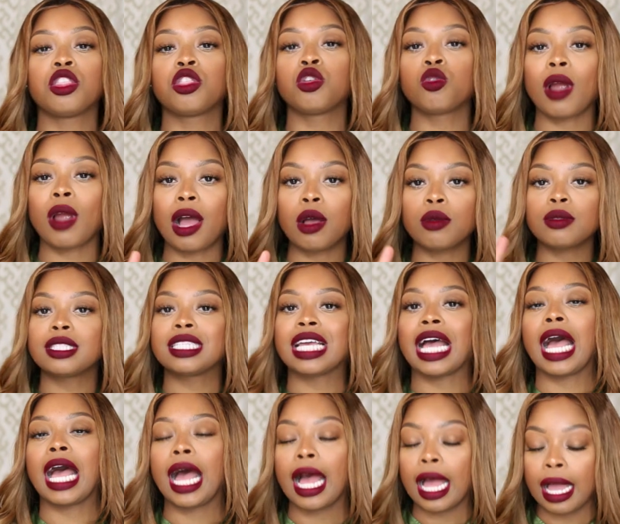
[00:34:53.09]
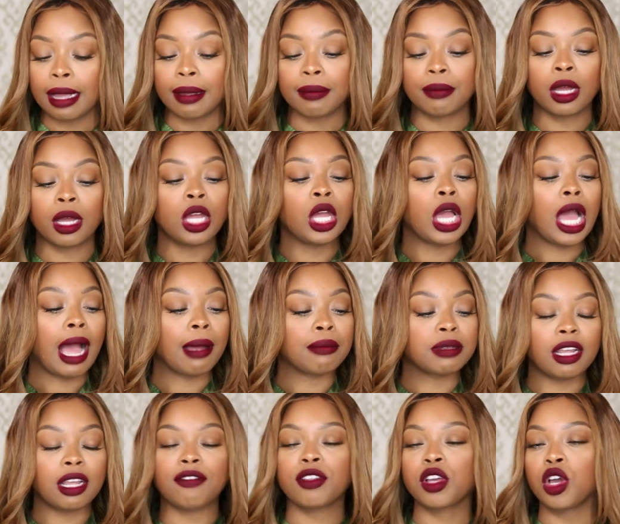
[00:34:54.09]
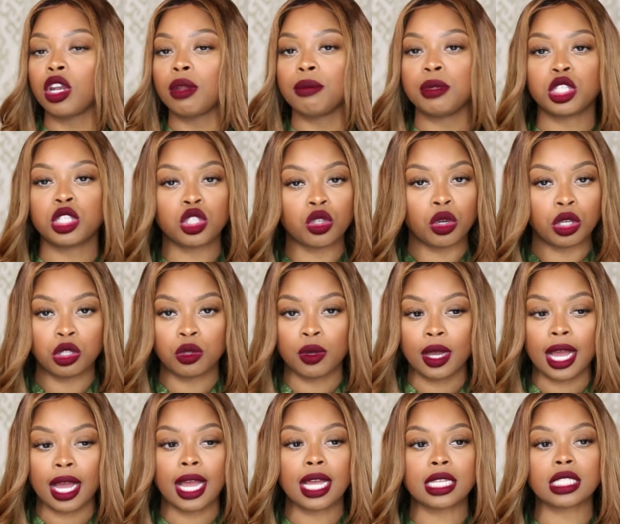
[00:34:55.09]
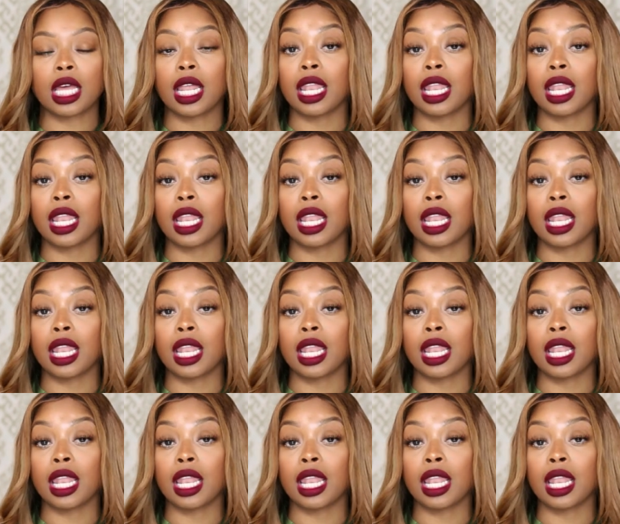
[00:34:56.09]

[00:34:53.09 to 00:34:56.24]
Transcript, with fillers: throughout time I'm definitely going to be showing you guys